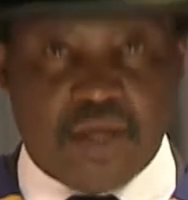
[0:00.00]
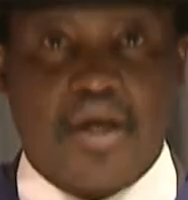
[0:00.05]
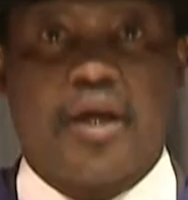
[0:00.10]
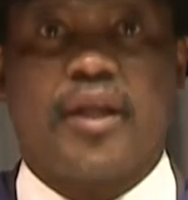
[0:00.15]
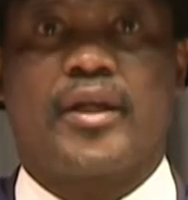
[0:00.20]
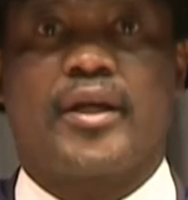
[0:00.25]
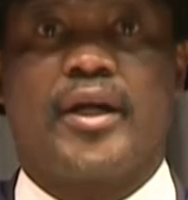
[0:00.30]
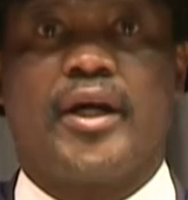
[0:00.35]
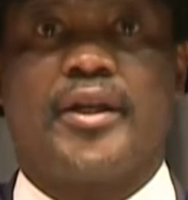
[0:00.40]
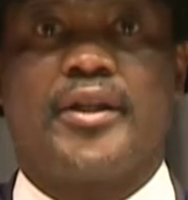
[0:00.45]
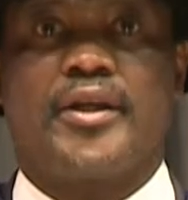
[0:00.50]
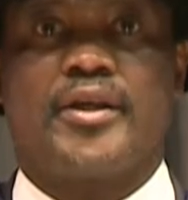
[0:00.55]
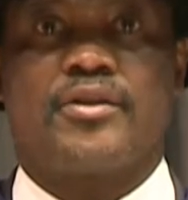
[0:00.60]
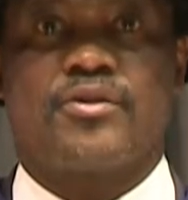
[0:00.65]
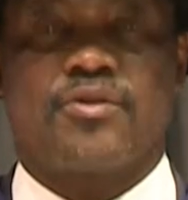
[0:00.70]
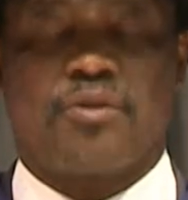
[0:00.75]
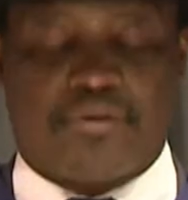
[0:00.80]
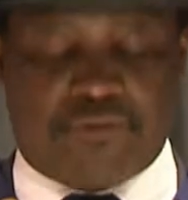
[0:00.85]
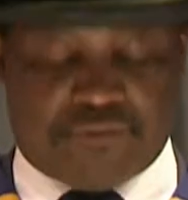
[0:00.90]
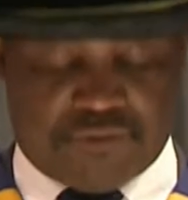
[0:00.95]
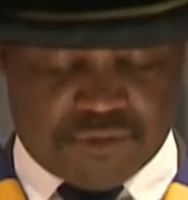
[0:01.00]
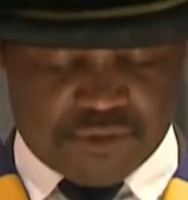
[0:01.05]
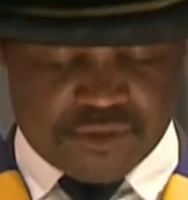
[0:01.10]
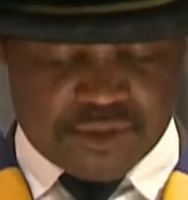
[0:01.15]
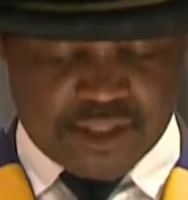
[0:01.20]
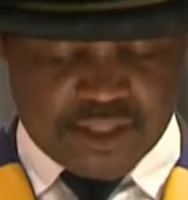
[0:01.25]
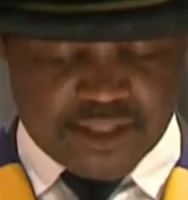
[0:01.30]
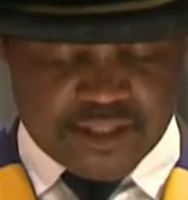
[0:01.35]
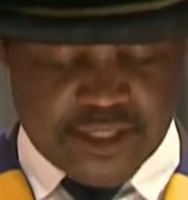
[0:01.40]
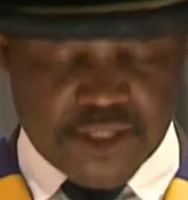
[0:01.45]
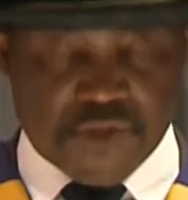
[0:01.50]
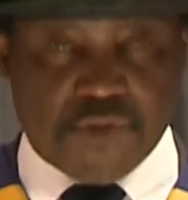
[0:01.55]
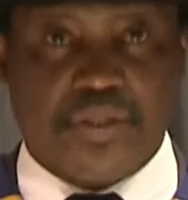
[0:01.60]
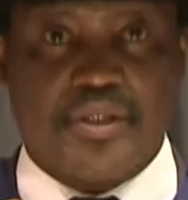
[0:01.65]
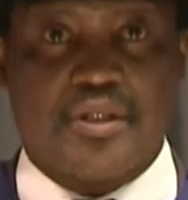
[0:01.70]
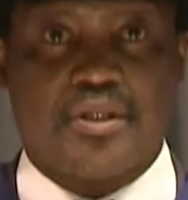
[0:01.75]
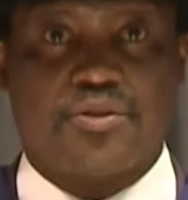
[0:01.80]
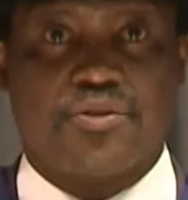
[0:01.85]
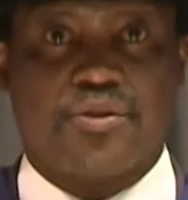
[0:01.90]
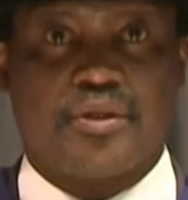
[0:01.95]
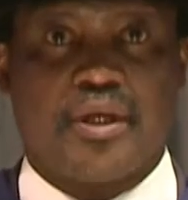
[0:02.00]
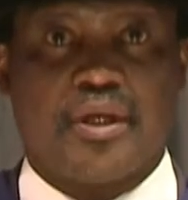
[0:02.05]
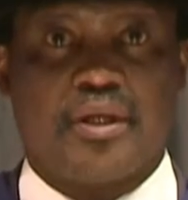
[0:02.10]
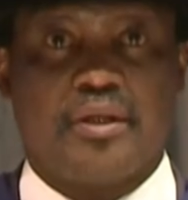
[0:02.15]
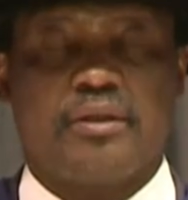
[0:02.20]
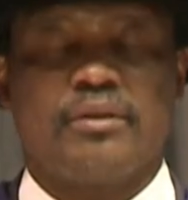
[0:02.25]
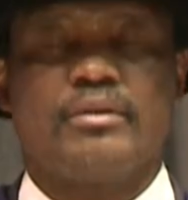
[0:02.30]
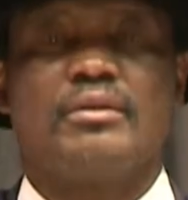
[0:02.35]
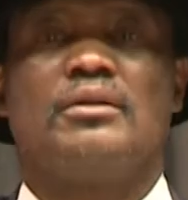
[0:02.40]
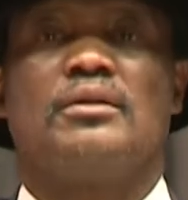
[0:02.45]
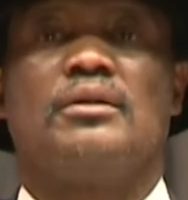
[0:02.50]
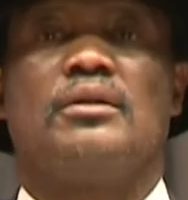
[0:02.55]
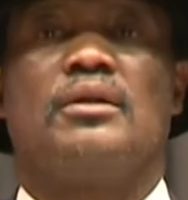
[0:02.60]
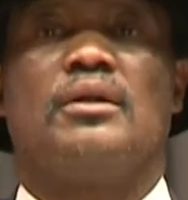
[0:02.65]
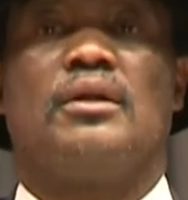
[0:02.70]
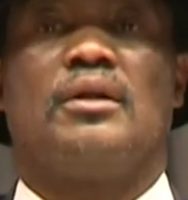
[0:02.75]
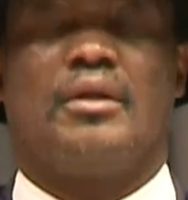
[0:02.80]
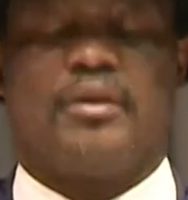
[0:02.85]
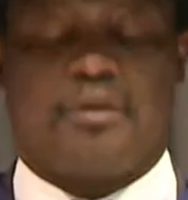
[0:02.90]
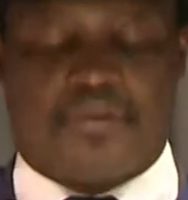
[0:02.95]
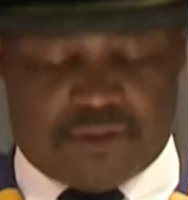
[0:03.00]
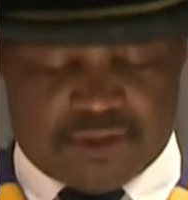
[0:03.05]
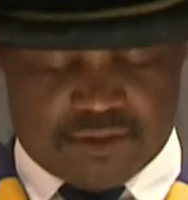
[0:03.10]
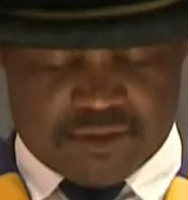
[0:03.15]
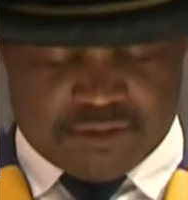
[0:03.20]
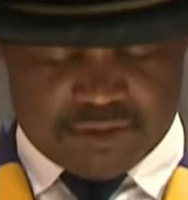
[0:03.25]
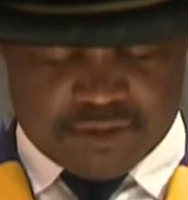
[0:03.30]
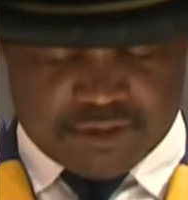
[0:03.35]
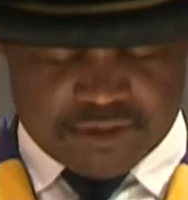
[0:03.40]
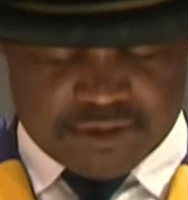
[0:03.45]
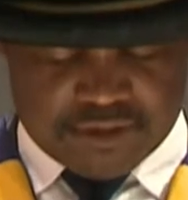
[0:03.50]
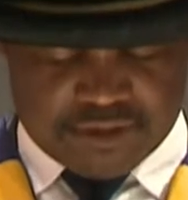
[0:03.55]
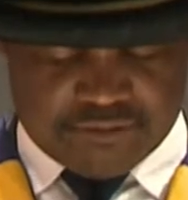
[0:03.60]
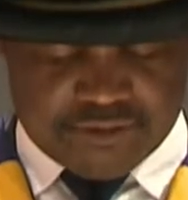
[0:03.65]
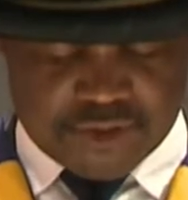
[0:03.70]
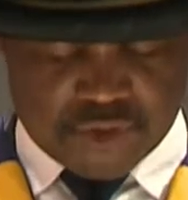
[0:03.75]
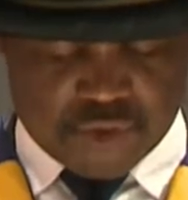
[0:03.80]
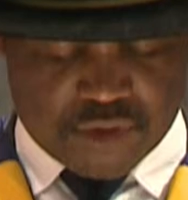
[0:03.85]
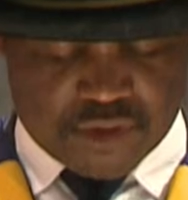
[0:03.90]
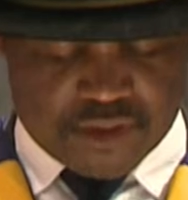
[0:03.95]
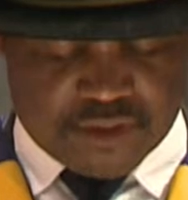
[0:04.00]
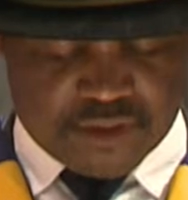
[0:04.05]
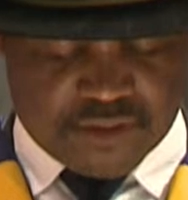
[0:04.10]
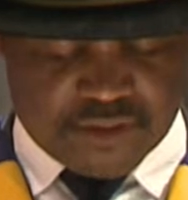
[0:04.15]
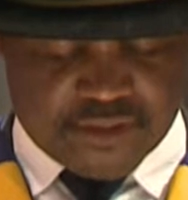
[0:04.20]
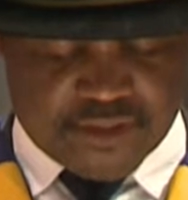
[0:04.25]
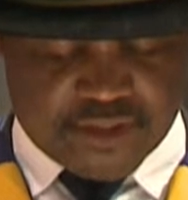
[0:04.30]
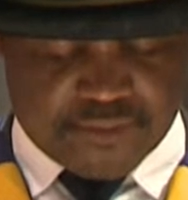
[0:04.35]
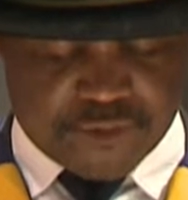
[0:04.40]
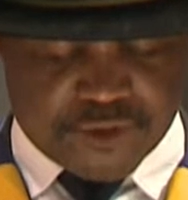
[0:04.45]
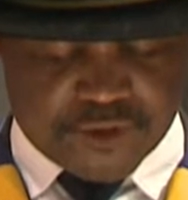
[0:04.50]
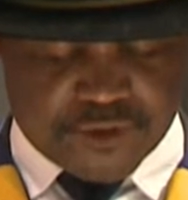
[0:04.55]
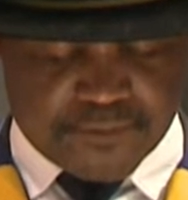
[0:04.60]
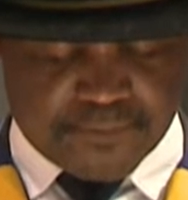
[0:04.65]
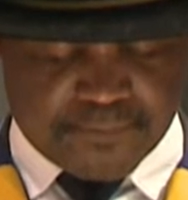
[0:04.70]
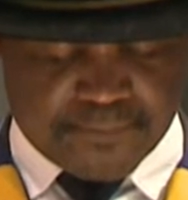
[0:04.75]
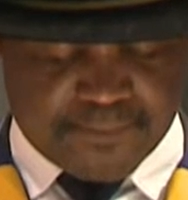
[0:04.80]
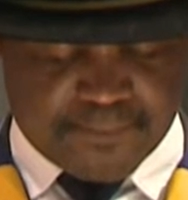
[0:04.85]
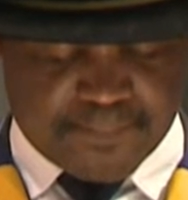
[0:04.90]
and guardians of those that are graduating today in this virtual ceremony.